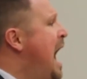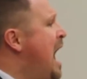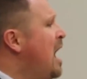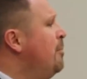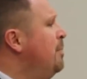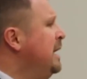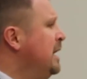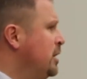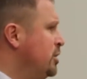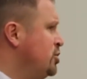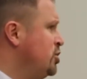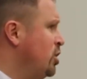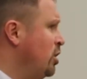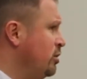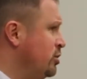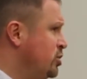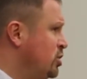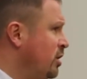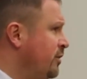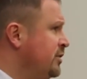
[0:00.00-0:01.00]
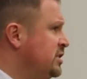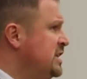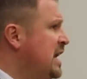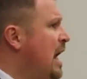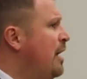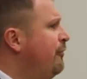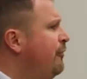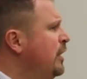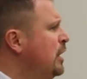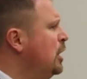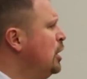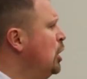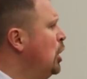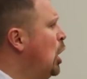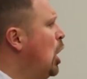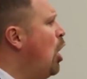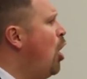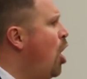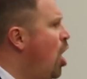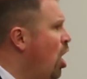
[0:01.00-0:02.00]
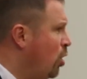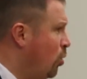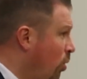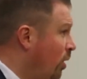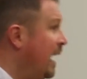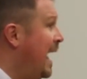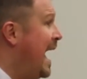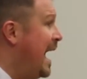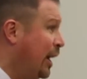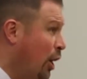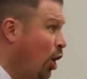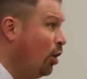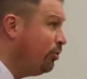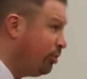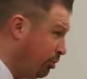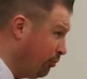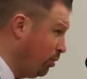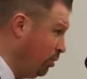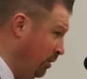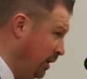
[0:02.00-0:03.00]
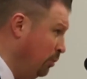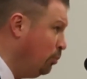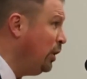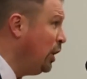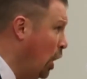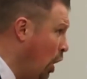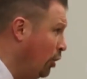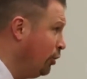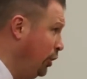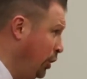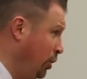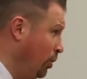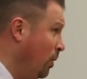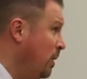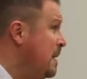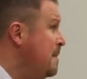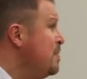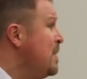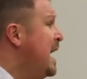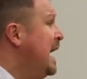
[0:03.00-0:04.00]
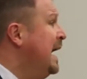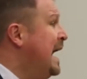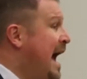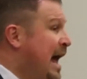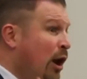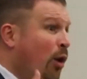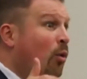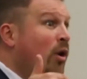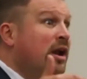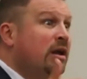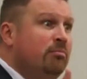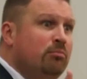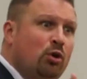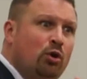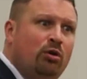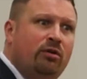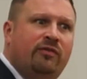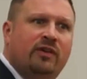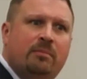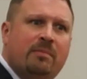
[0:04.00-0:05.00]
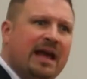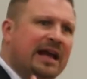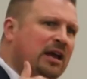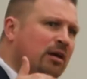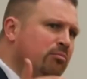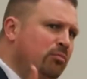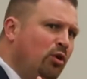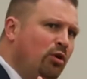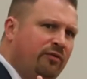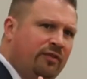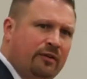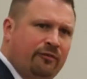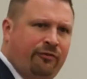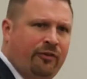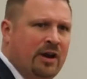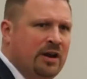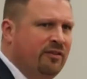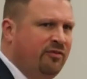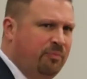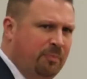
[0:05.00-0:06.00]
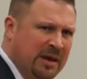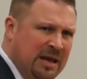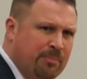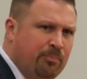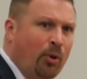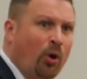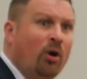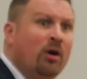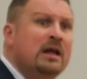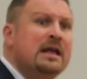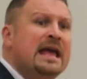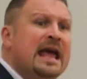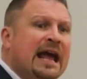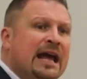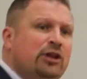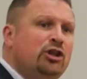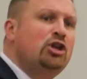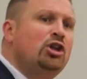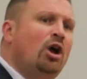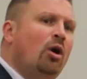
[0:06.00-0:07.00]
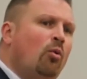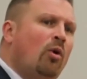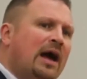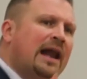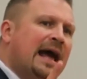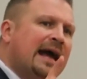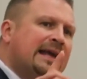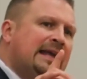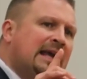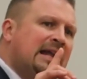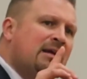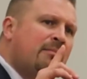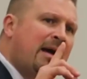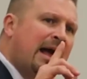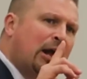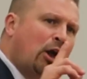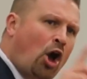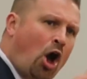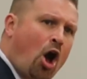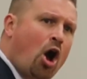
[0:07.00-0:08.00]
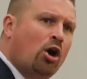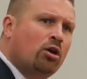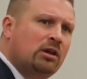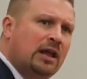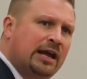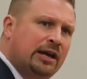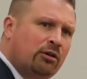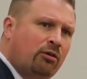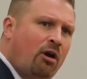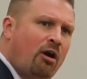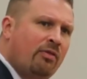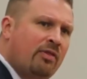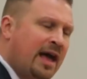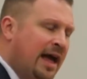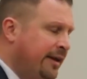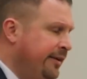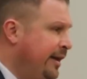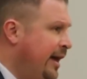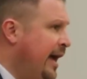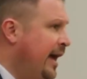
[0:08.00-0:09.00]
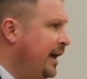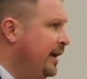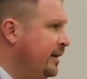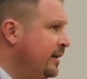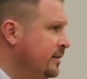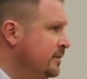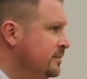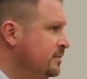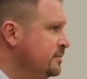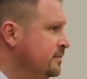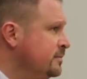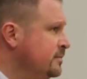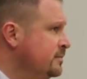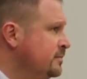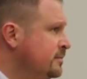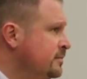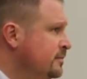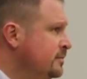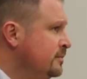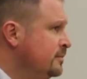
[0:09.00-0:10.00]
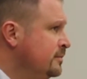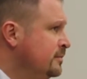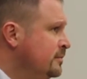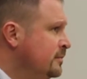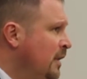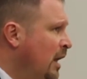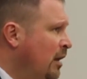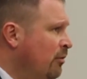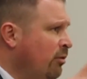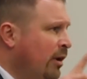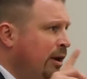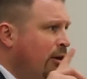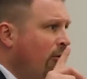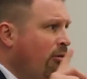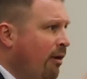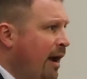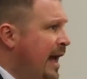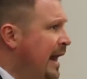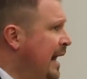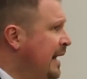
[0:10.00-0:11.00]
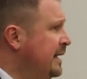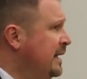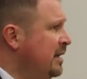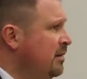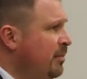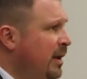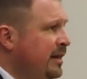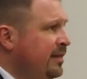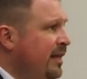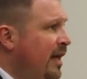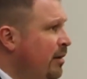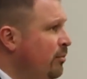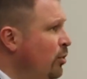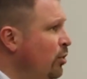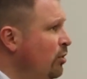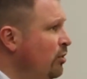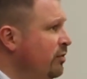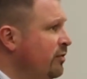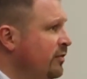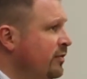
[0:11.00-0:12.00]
I'll be in a church service and I'll feel a little awkward. I go through it. We all do. And I don't want to move and make a move in front of people. And you know what? I get in my car later on that day and regret I didn't make that move.